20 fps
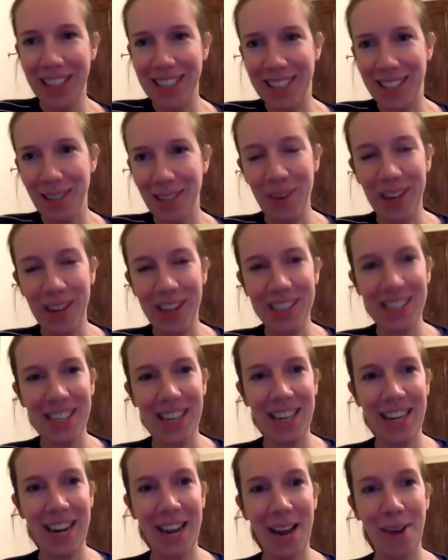a little
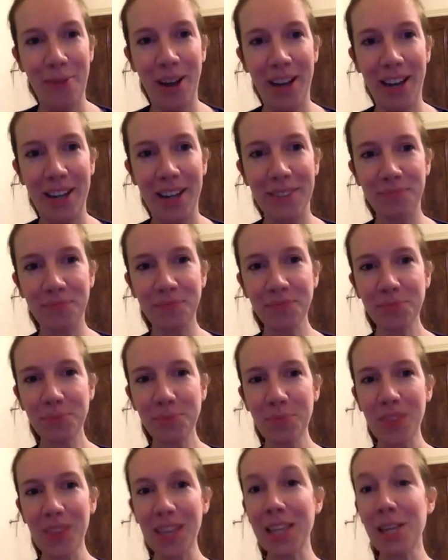bit in that way.
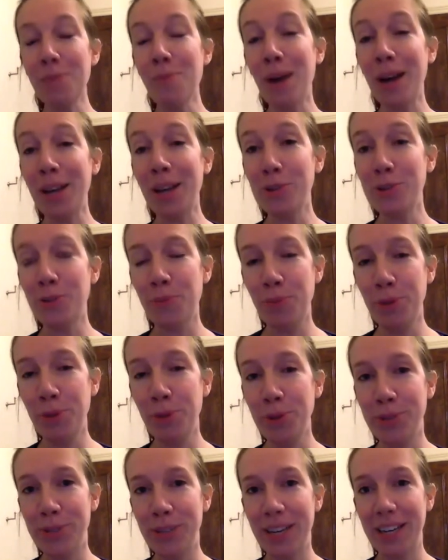You might use
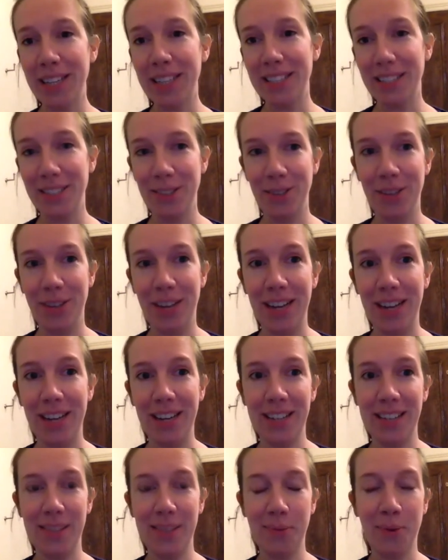music to do
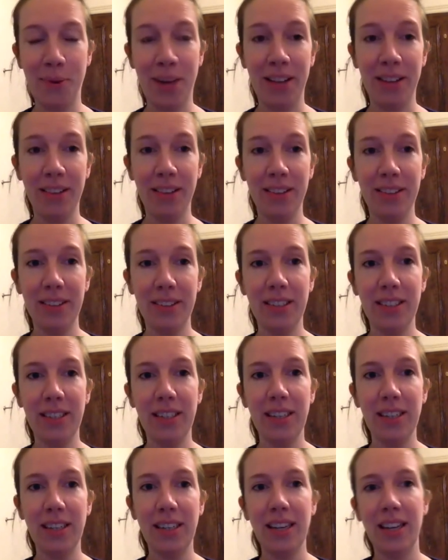that as well.
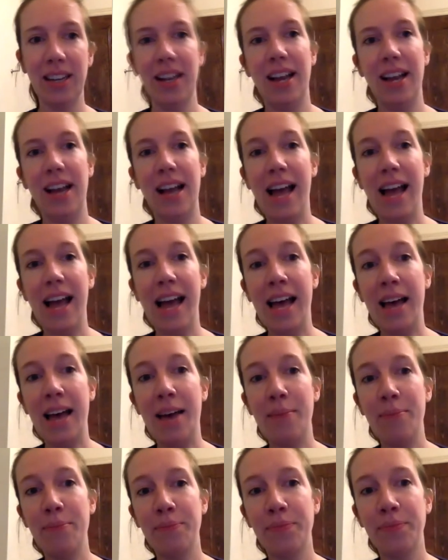
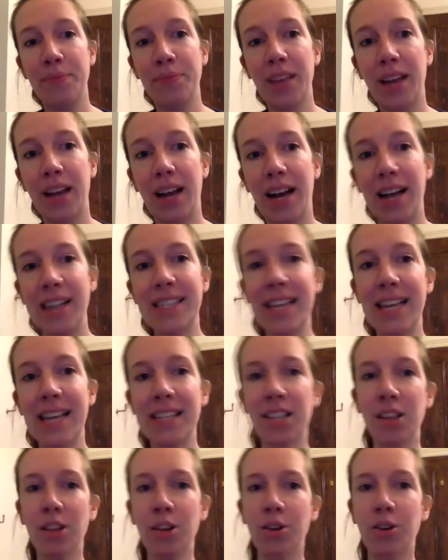Um, I
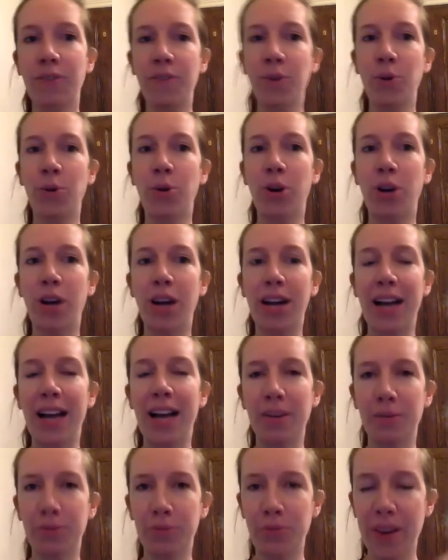tend to look for a
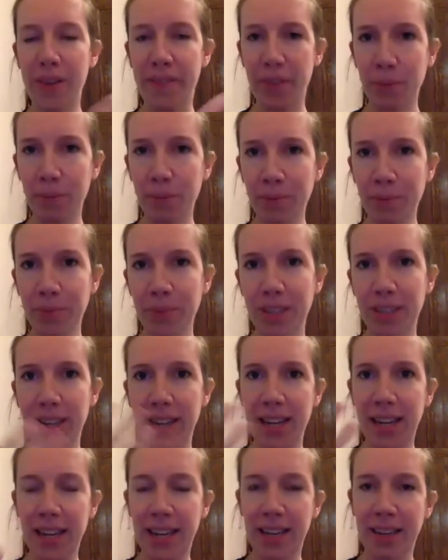kind of rhythm
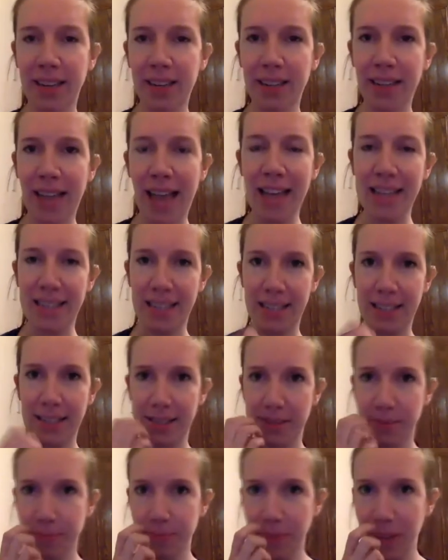in the
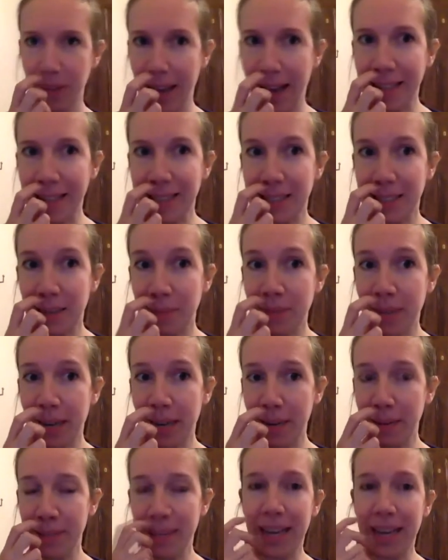edit, and
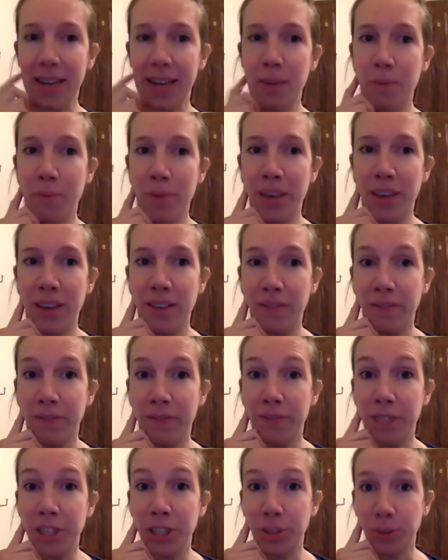sometimes that can
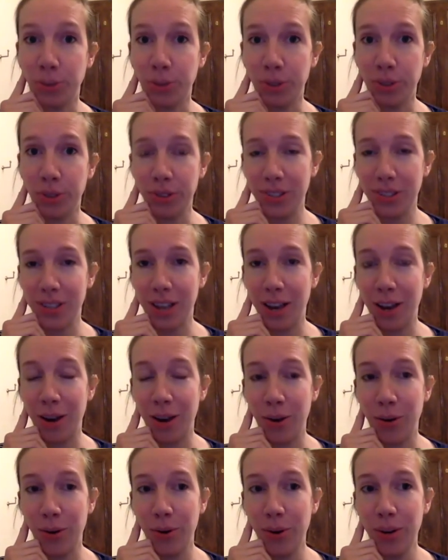be visual.
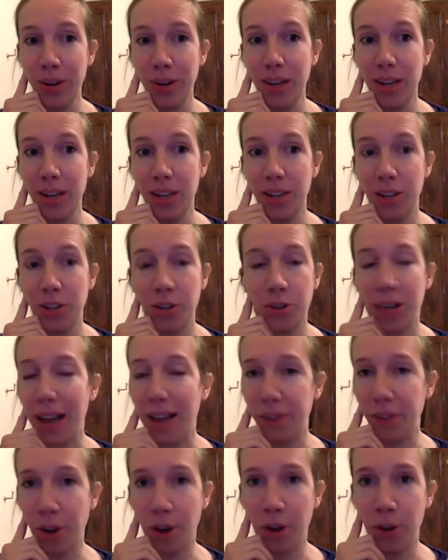So you'll
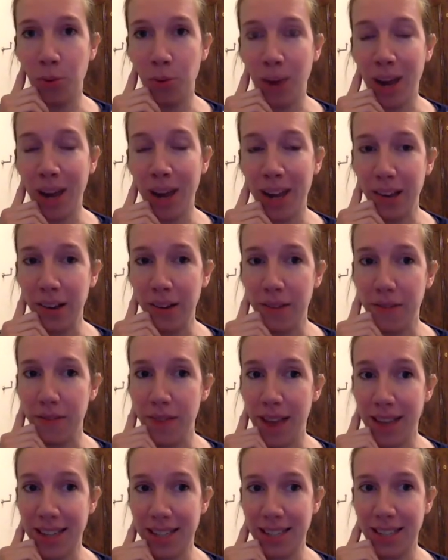have your own way
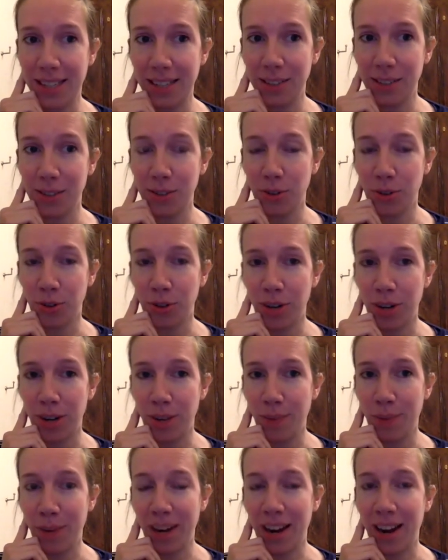of editing the
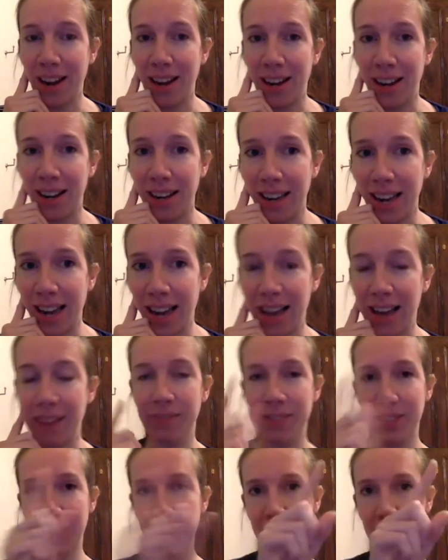story, but I
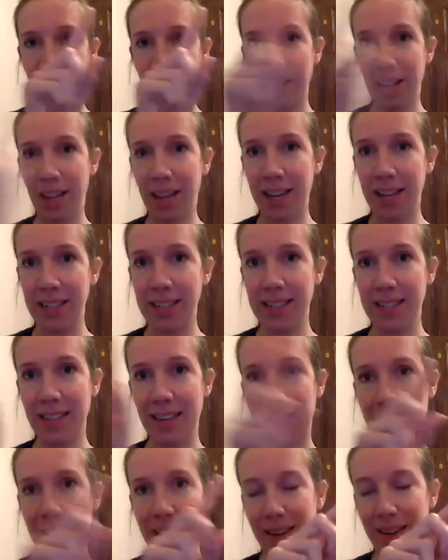have different
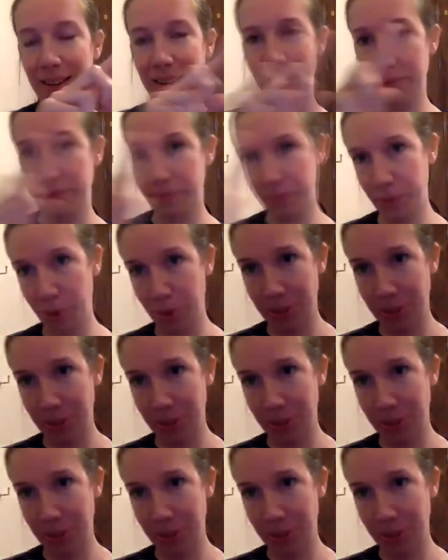lines in